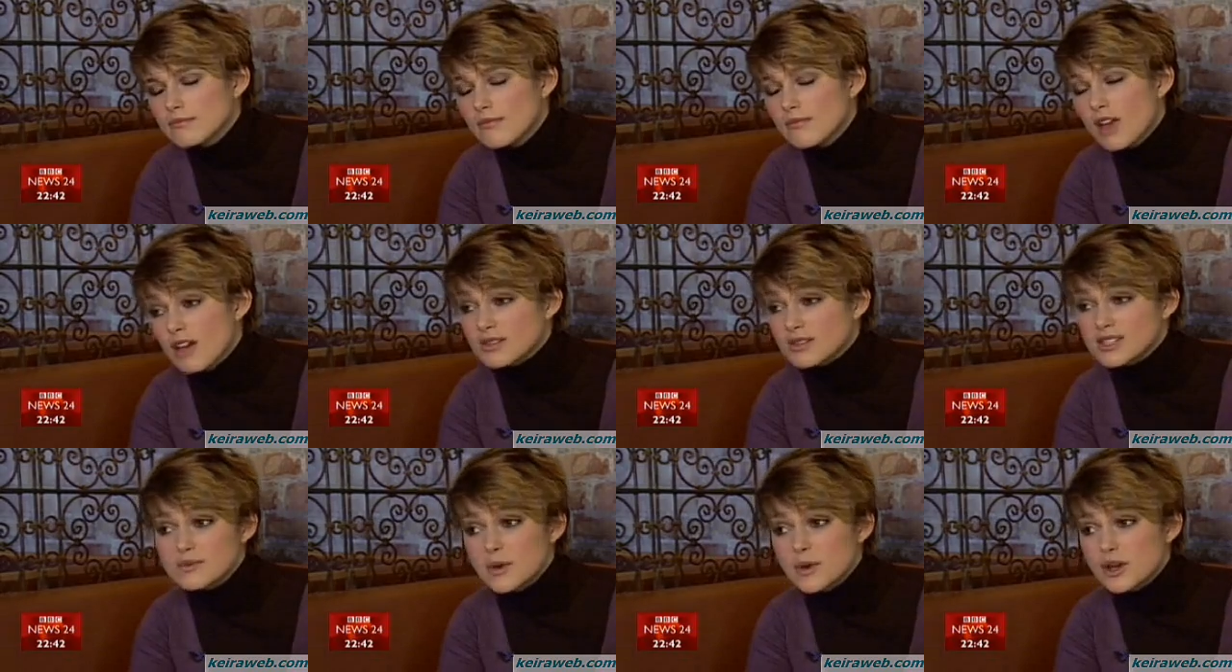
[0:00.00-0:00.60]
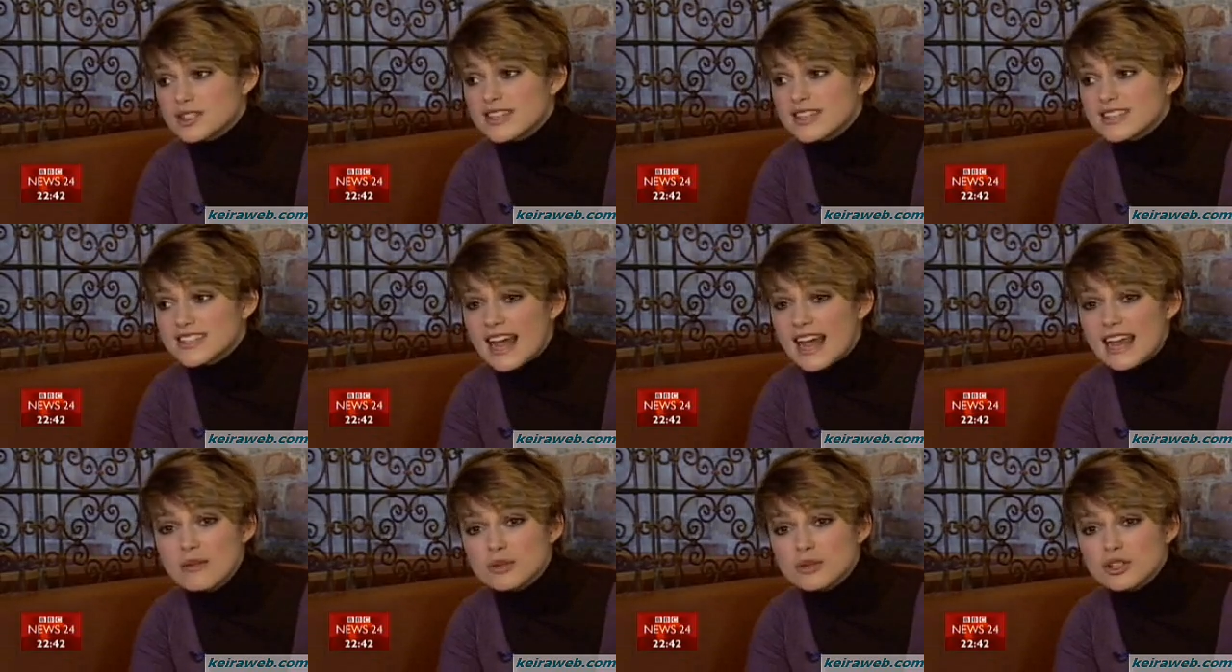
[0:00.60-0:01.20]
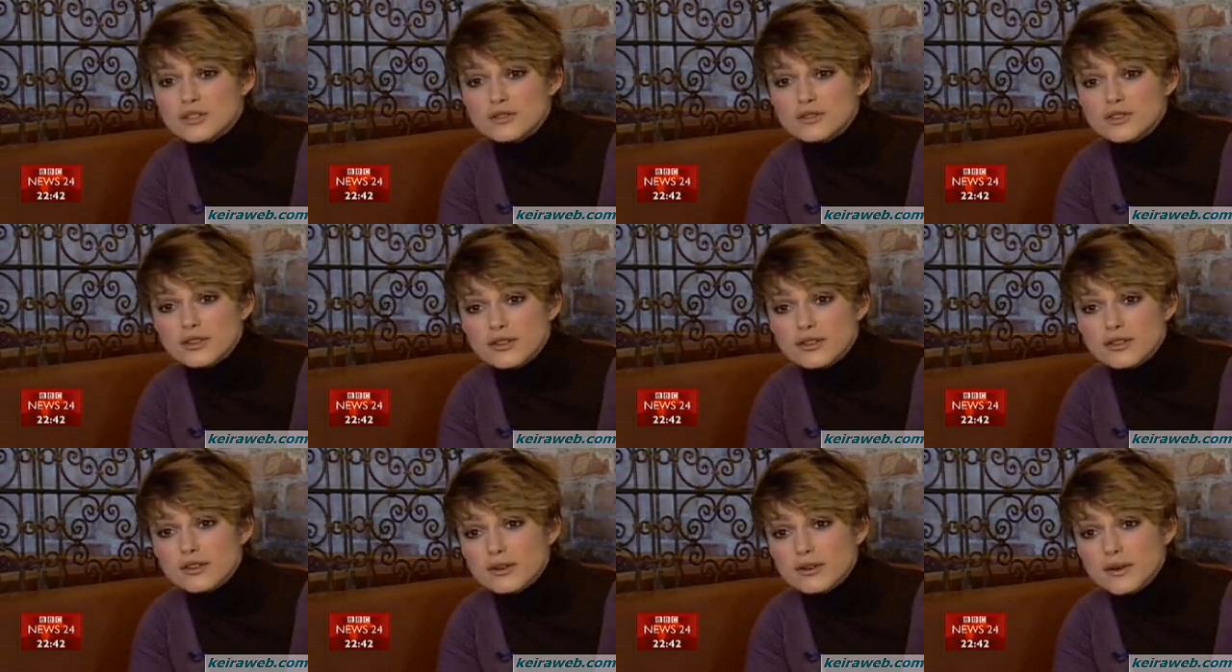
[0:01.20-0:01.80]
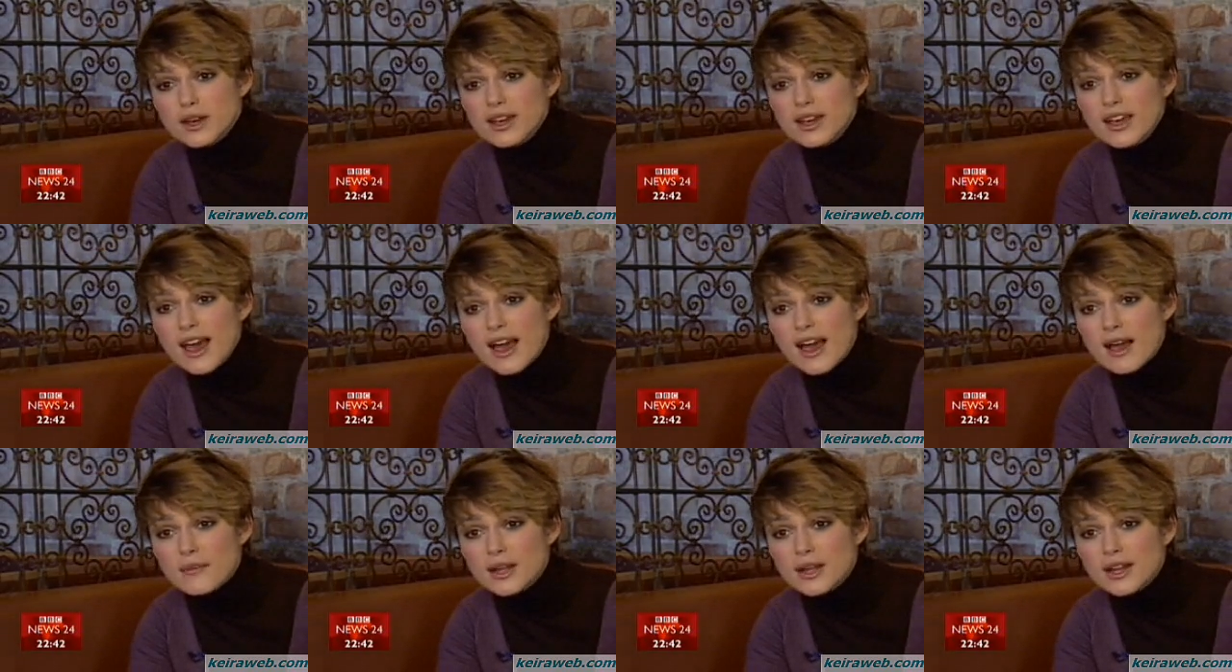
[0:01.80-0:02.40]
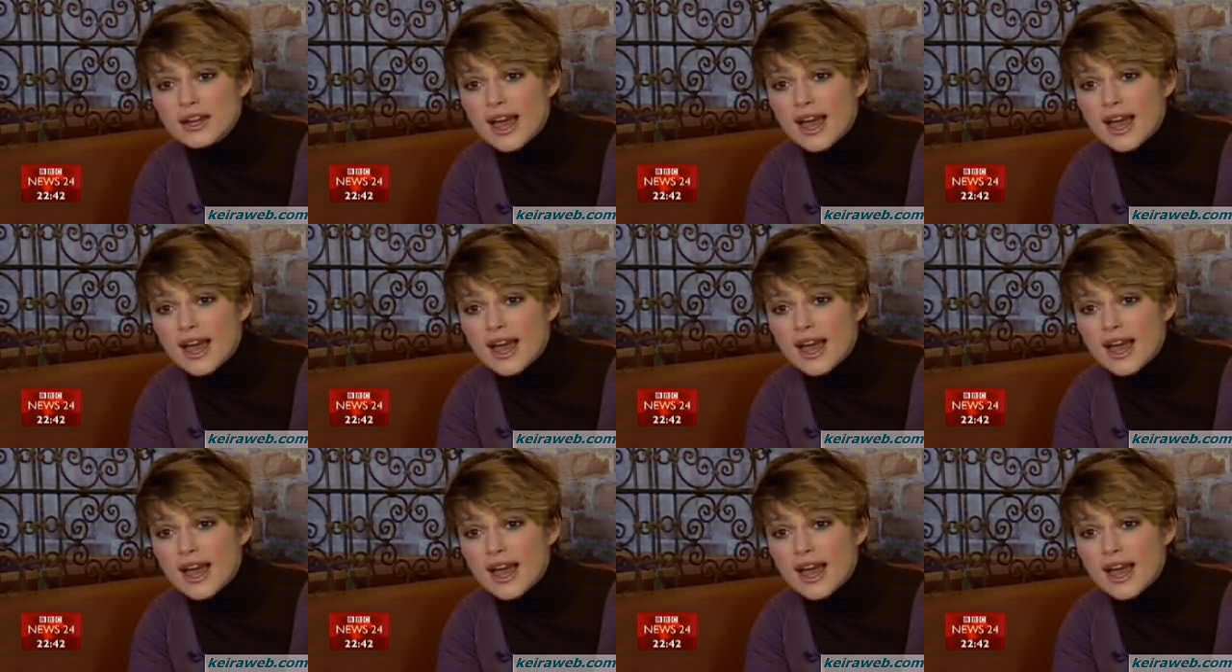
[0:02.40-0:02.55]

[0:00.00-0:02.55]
I suppose there's an element of truth to it, yeah.